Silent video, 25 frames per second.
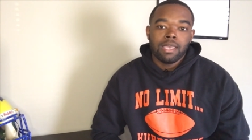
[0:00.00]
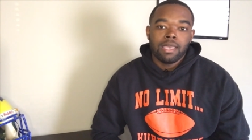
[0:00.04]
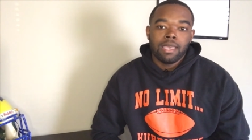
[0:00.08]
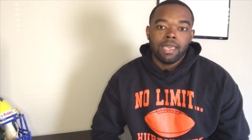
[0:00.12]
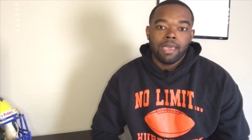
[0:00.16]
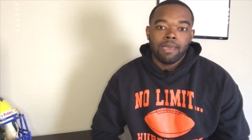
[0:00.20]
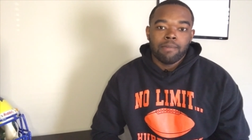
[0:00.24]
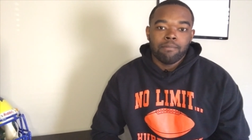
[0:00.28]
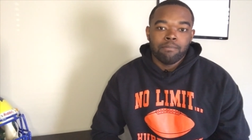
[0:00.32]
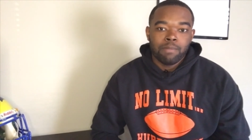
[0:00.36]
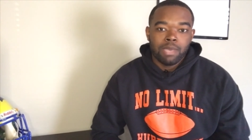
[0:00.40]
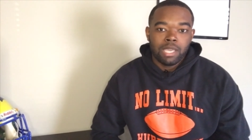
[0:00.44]

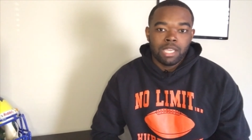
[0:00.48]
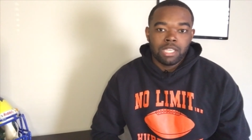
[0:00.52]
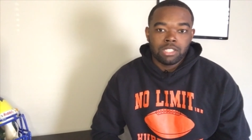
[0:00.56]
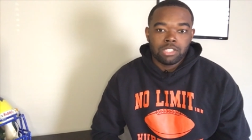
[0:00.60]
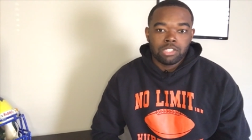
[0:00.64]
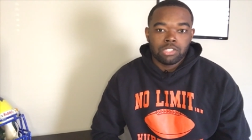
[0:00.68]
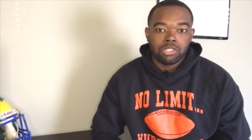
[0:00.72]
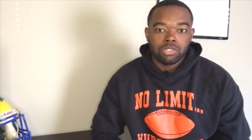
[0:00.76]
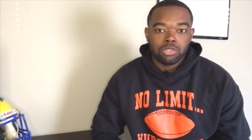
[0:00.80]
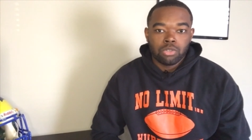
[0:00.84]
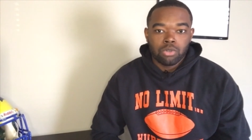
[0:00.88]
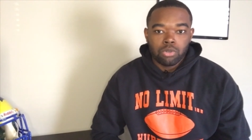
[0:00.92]
and make
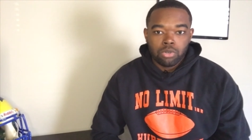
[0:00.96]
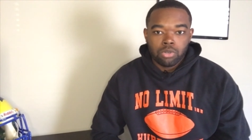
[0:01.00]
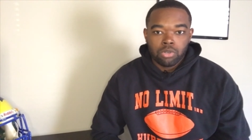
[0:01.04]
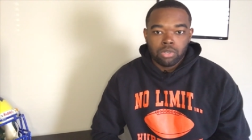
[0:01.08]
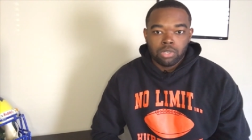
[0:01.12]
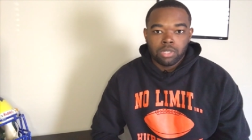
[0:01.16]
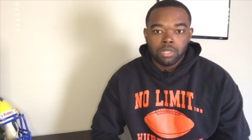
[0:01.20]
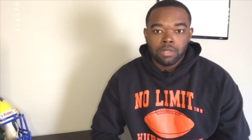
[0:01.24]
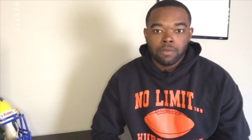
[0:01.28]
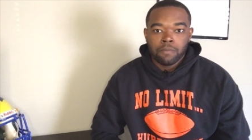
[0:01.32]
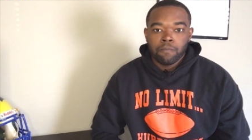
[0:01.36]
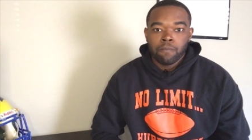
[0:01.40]

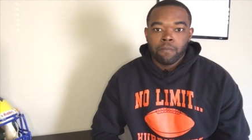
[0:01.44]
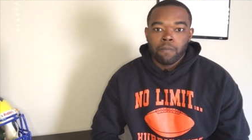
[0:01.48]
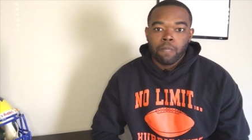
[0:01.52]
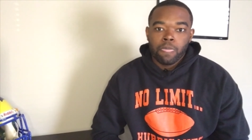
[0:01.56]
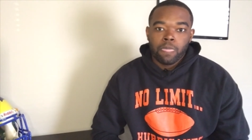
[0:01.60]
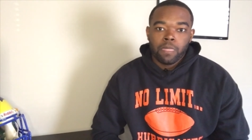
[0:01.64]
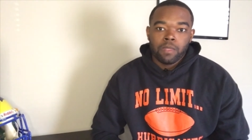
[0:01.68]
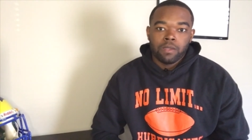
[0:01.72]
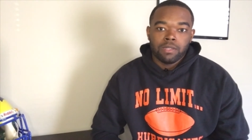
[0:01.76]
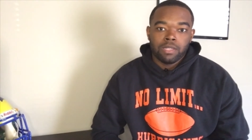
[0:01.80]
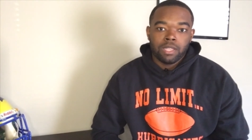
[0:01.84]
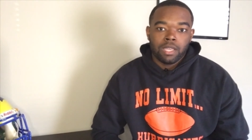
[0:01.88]
sure
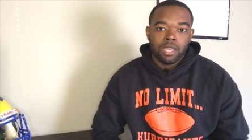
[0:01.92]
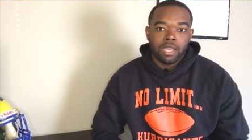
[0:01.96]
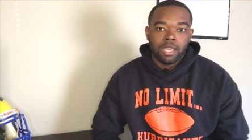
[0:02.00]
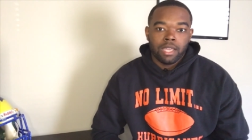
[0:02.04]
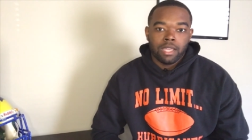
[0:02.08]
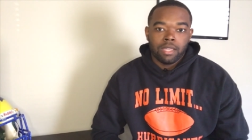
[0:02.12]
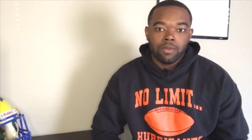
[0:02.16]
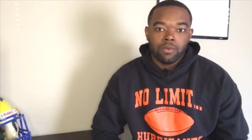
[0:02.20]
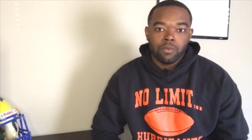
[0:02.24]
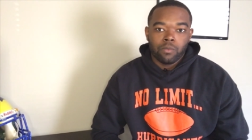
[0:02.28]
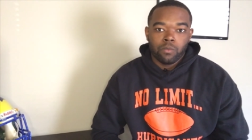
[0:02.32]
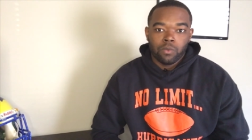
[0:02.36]

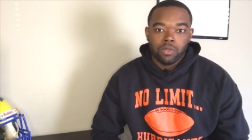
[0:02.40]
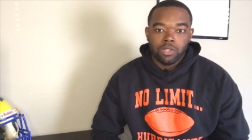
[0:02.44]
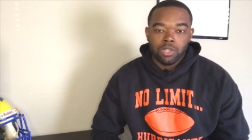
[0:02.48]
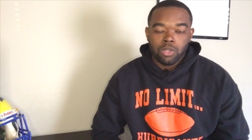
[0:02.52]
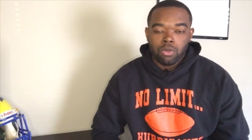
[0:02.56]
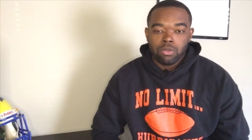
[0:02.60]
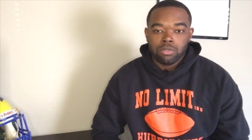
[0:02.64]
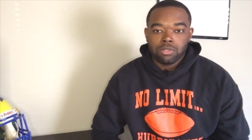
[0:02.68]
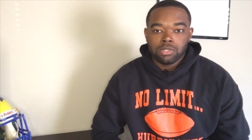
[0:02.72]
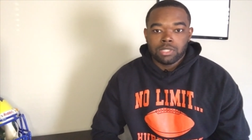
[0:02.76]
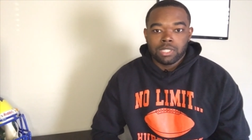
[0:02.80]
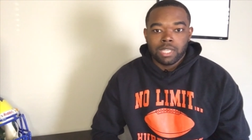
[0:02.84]
that when
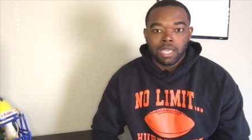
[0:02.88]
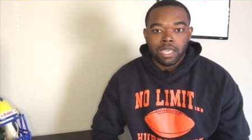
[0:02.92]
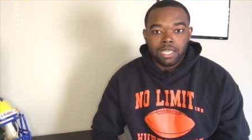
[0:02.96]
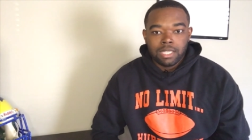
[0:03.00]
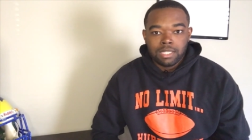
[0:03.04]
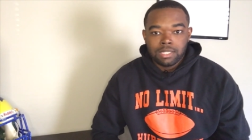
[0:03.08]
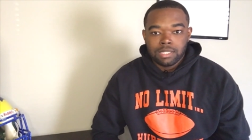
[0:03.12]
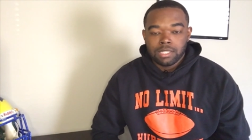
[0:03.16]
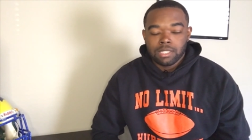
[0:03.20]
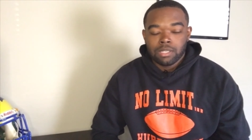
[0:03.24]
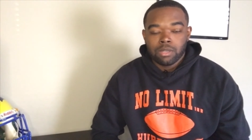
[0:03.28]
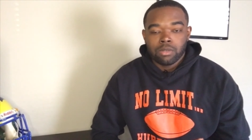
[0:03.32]
those
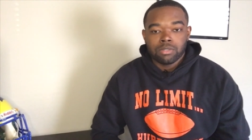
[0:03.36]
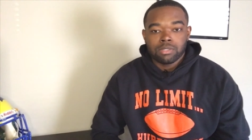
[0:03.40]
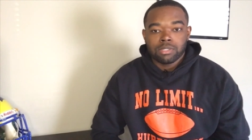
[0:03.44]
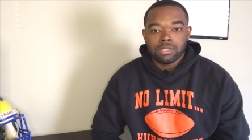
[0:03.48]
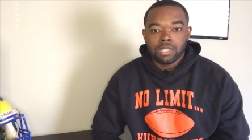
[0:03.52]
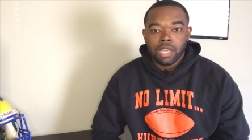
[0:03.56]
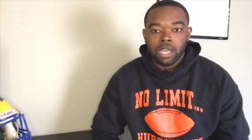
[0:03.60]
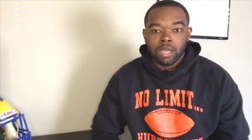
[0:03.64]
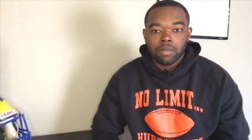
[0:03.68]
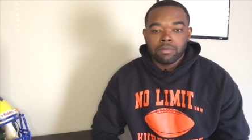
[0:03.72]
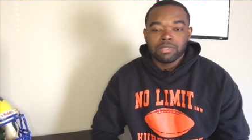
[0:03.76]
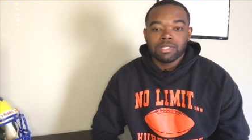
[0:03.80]
dates and those
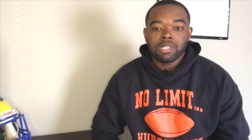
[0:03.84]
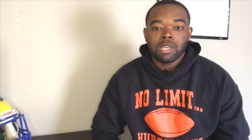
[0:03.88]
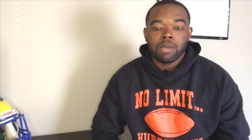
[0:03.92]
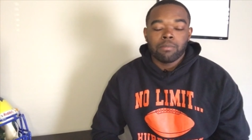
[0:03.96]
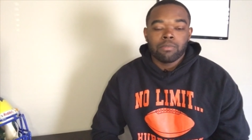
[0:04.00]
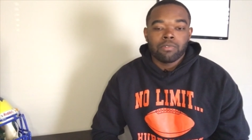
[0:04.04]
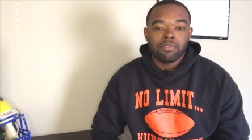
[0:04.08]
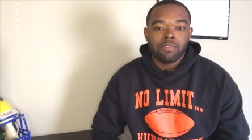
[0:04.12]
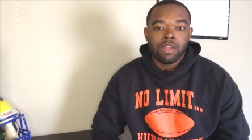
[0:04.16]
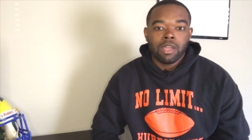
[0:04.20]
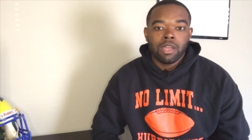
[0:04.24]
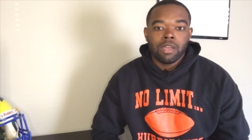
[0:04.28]
times come
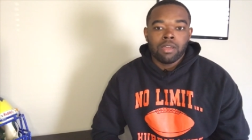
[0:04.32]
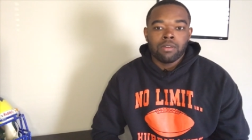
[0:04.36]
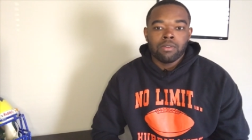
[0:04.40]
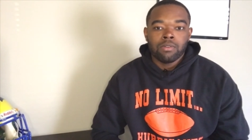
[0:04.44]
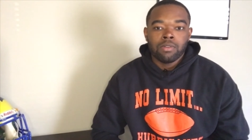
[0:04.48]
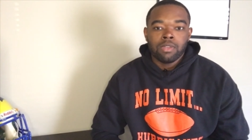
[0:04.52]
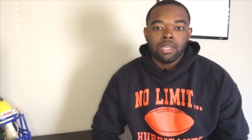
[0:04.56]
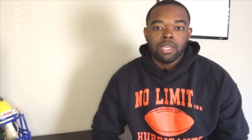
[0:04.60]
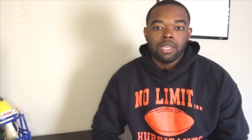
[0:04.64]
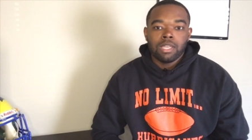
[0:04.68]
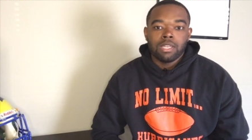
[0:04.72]
around,